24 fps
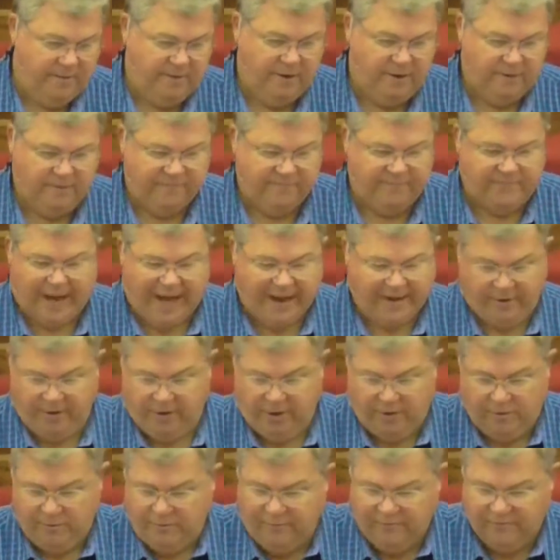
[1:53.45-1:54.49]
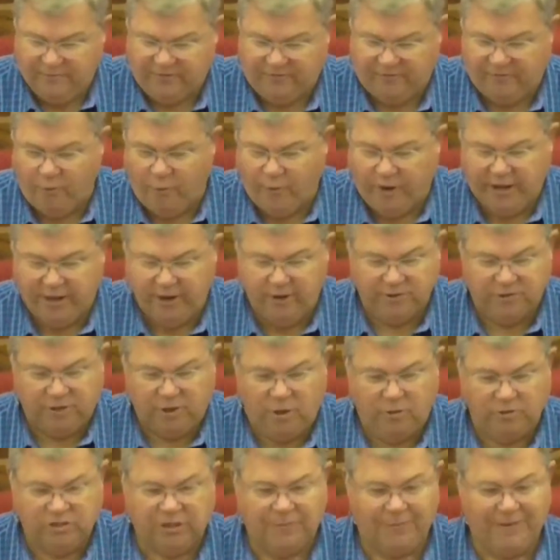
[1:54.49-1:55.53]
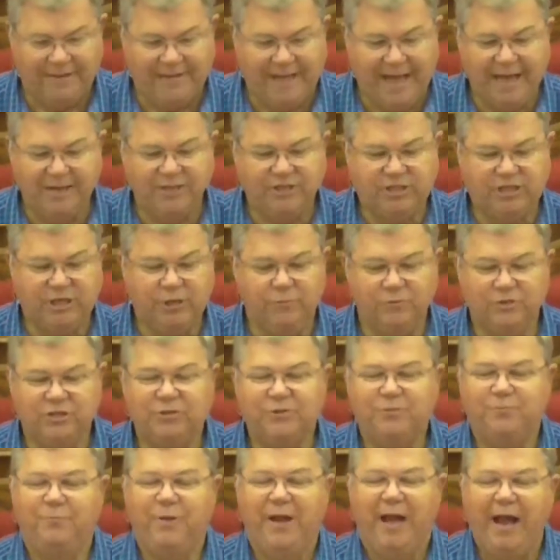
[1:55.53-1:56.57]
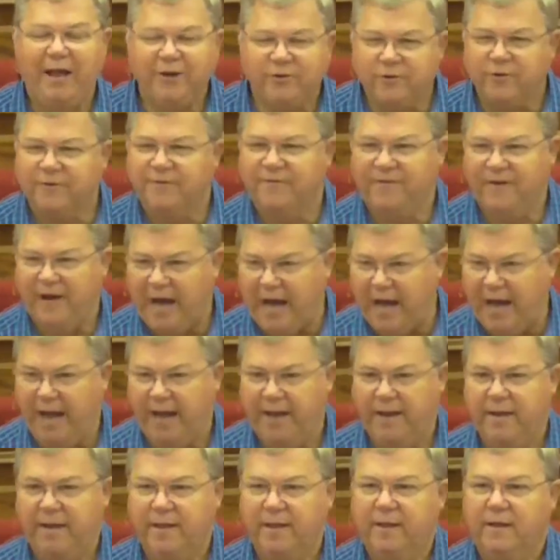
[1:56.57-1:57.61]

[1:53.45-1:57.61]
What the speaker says: I don't know, 40 years old, something like that. She was petrified.